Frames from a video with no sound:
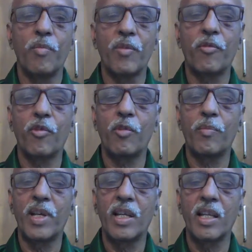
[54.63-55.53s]
Before
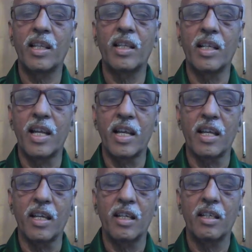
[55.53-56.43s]
beginning the
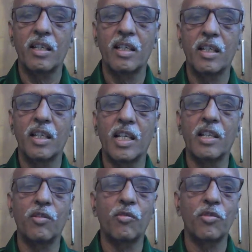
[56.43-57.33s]
day,
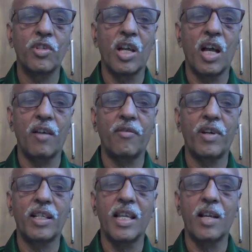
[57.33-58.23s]
Hindus
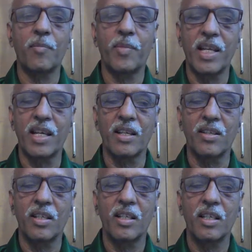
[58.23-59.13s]
offer their
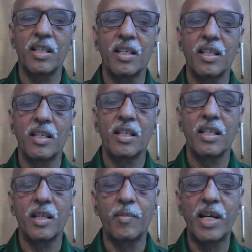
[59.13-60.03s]
prayers
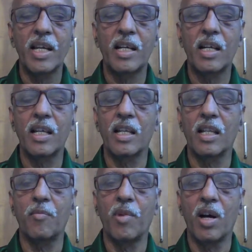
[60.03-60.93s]
immediately
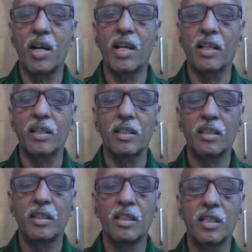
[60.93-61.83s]
in the morning
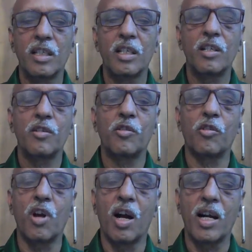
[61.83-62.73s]

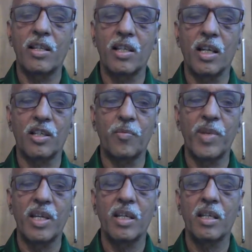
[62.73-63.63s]
to Goddess
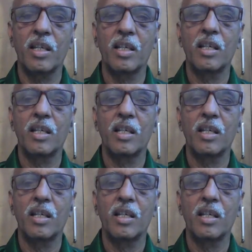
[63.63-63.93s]
Lakshmi,